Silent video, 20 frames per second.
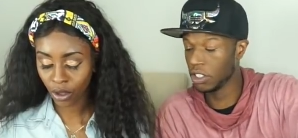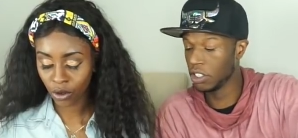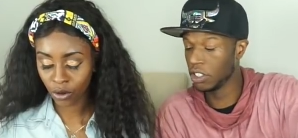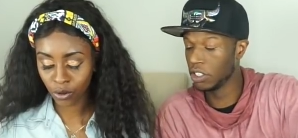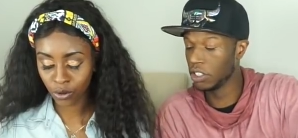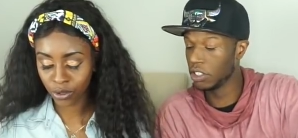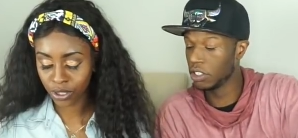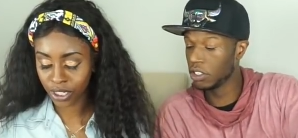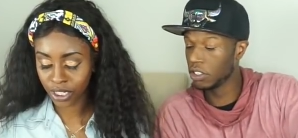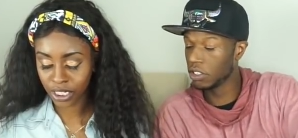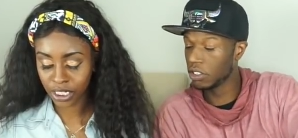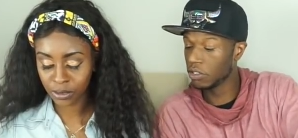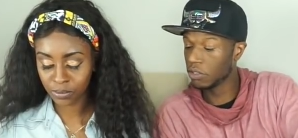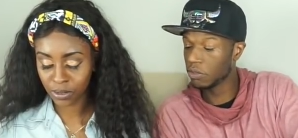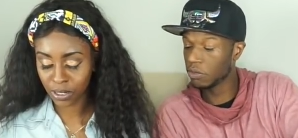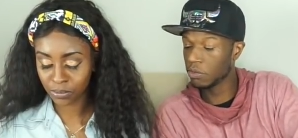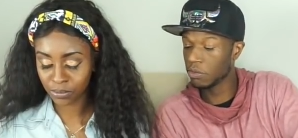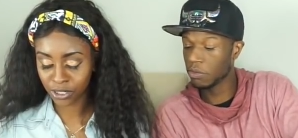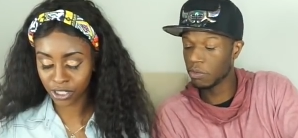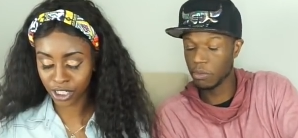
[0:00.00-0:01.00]
Speaker 1: oh yeah this
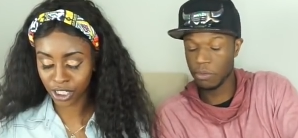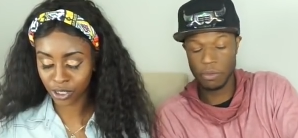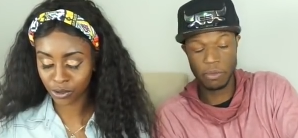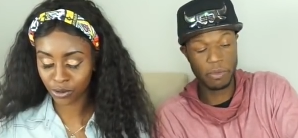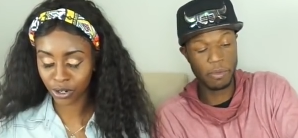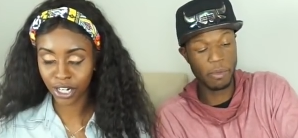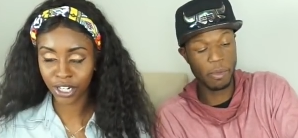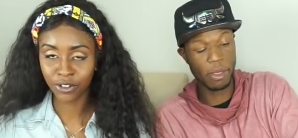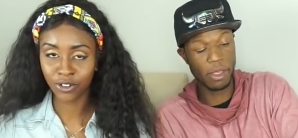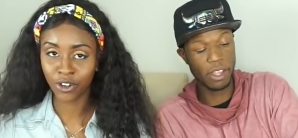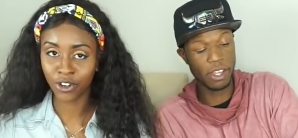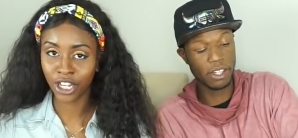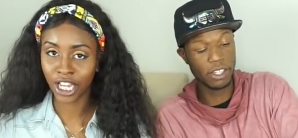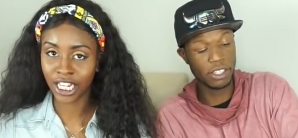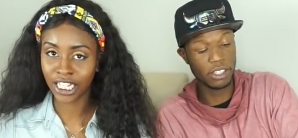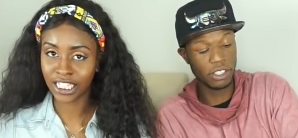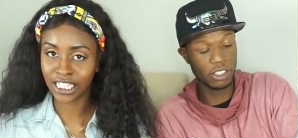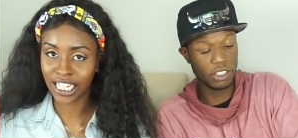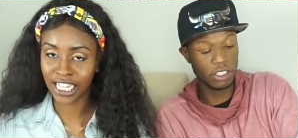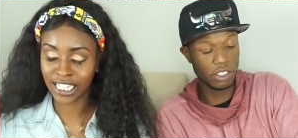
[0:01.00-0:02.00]
pepper just right you know you
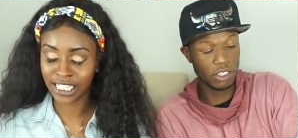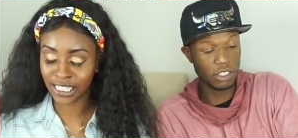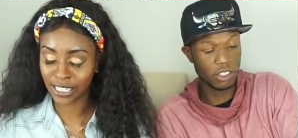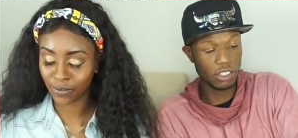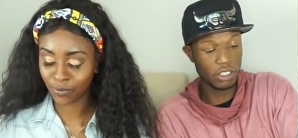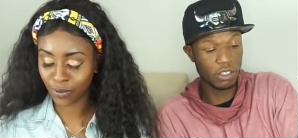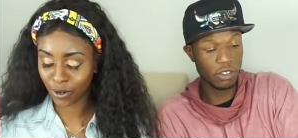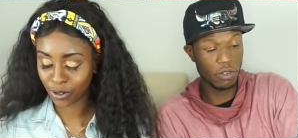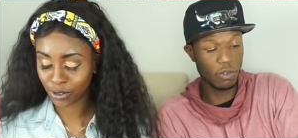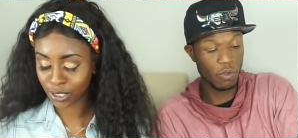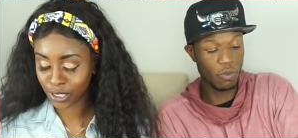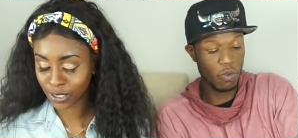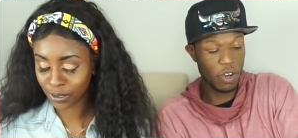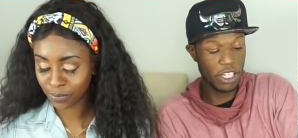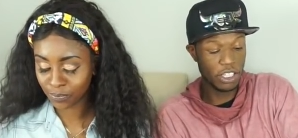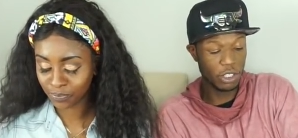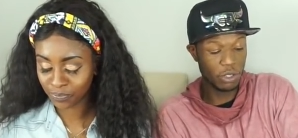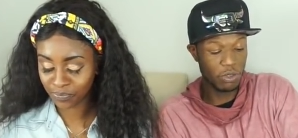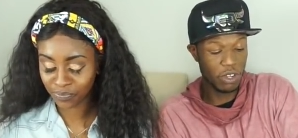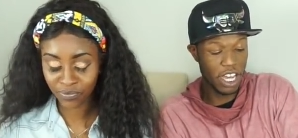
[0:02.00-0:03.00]
gotta taste it first
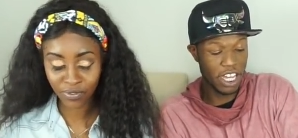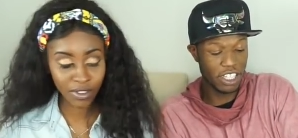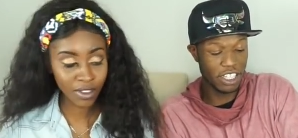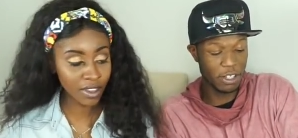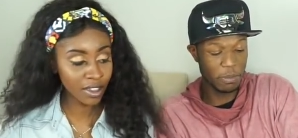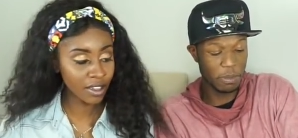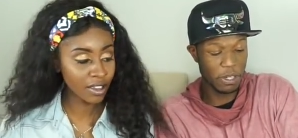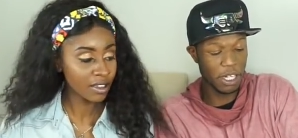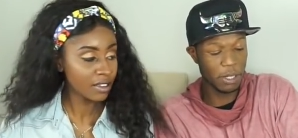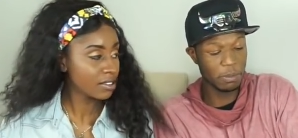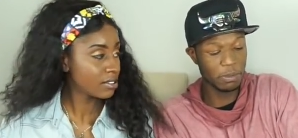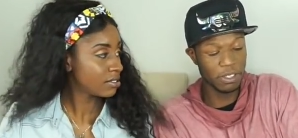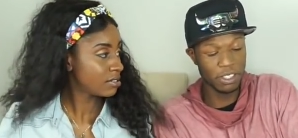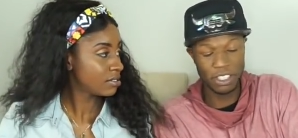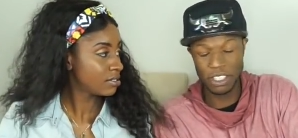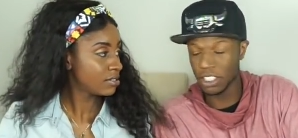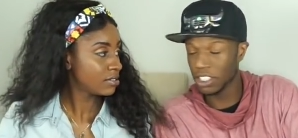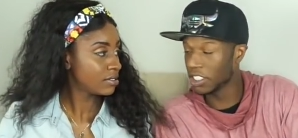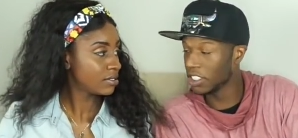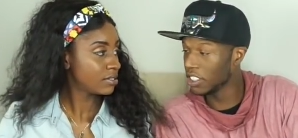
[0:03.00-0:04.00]
wait you ate the pepper
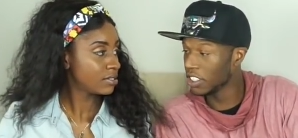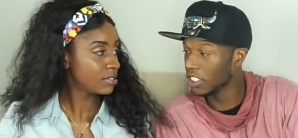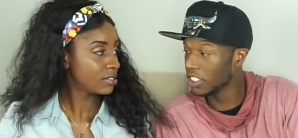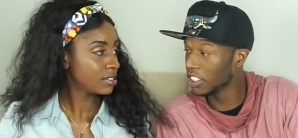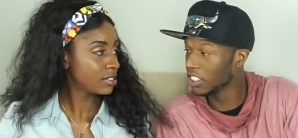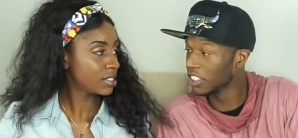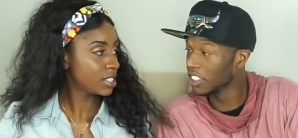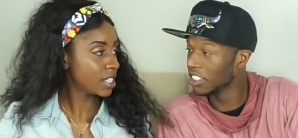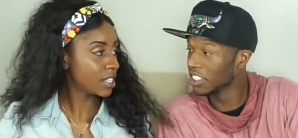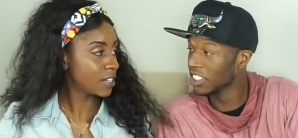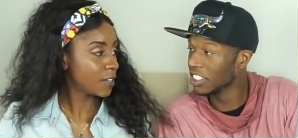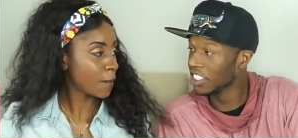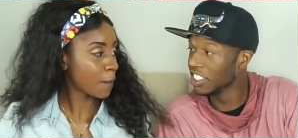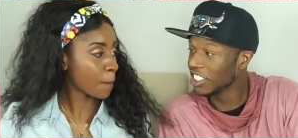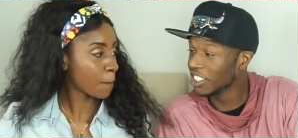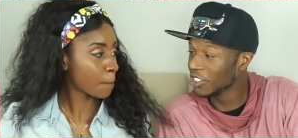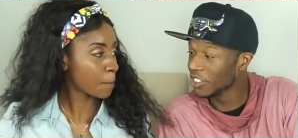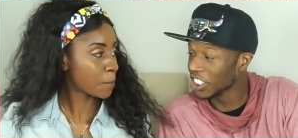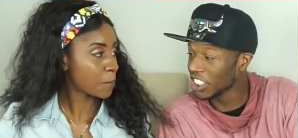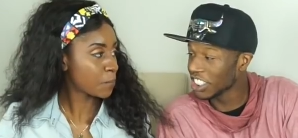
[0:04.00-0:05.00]
yeah
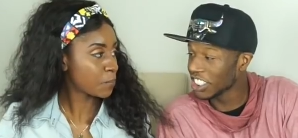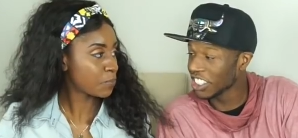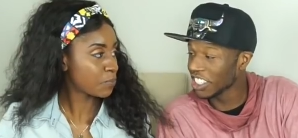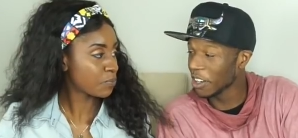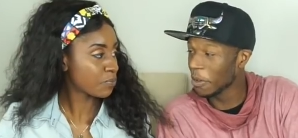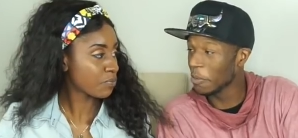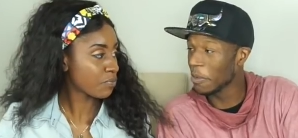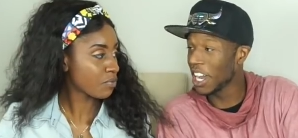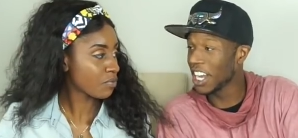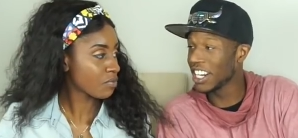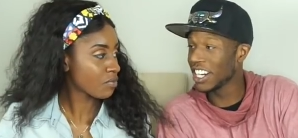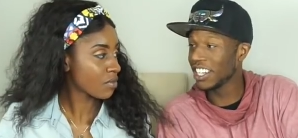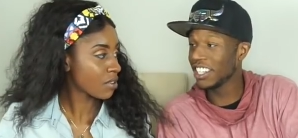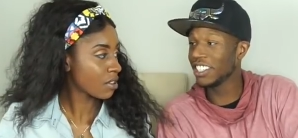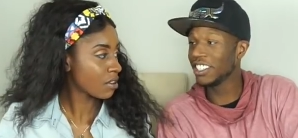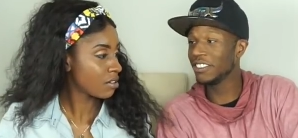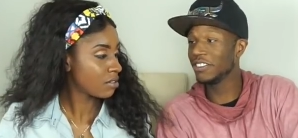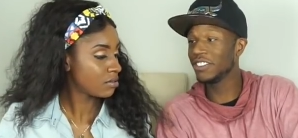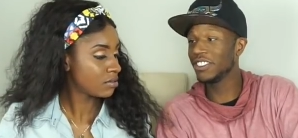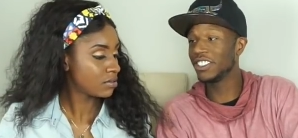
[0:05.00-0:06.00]
you just took a bite out
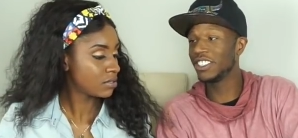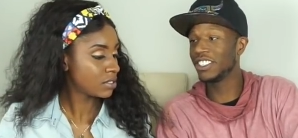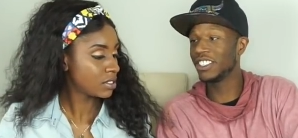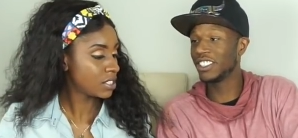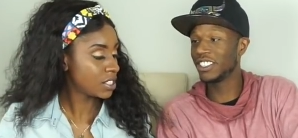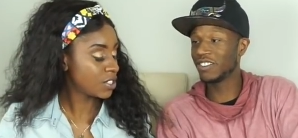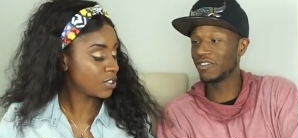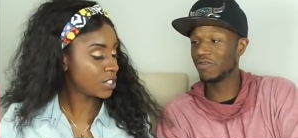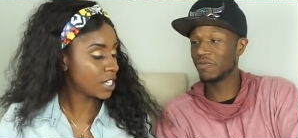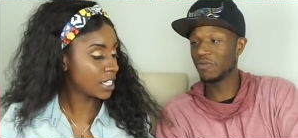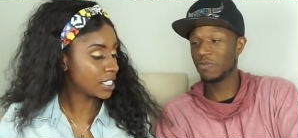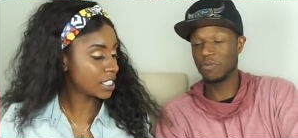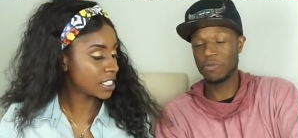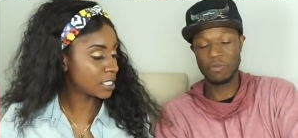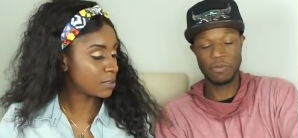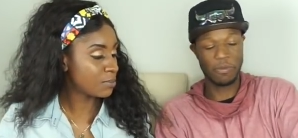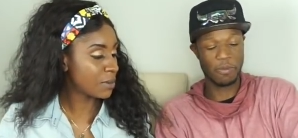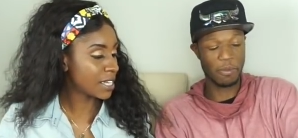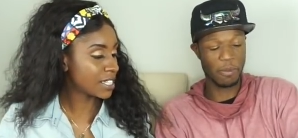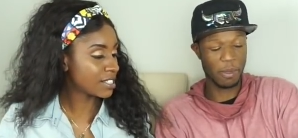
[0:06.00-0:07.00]
of it yeah you gotta
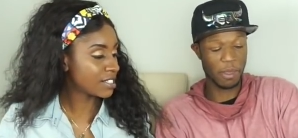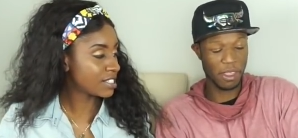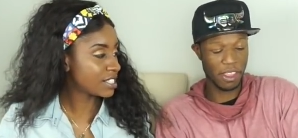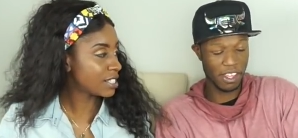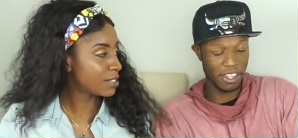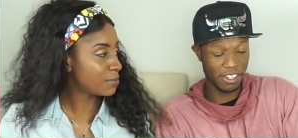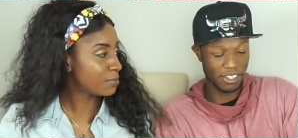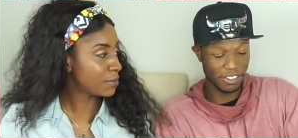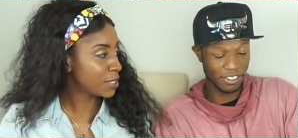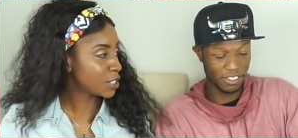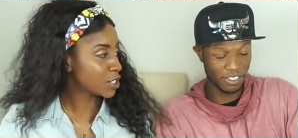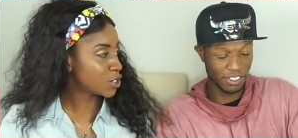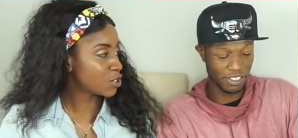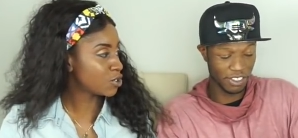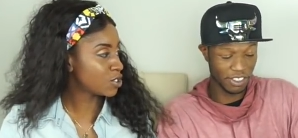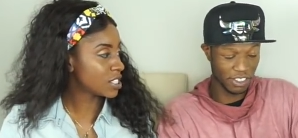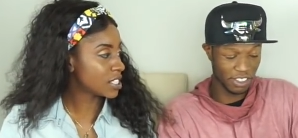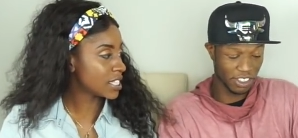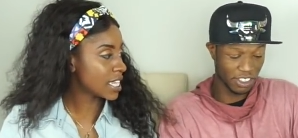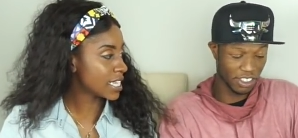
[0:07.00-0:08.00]
just bite the tip make
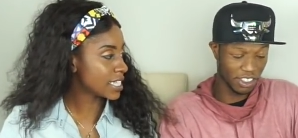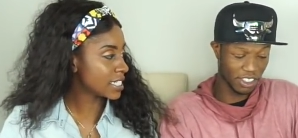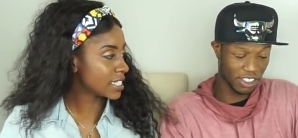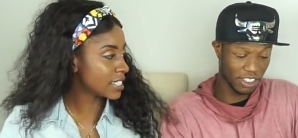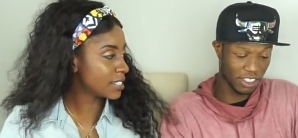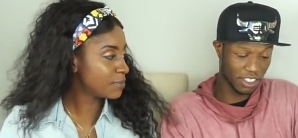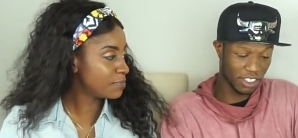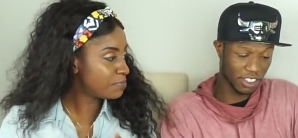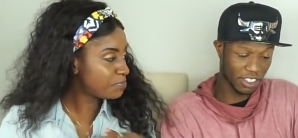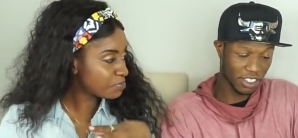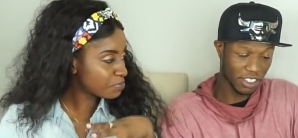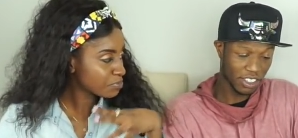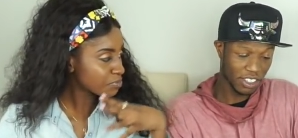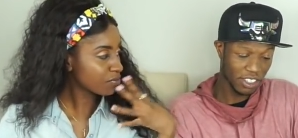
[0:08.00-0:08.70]
sure it's nice and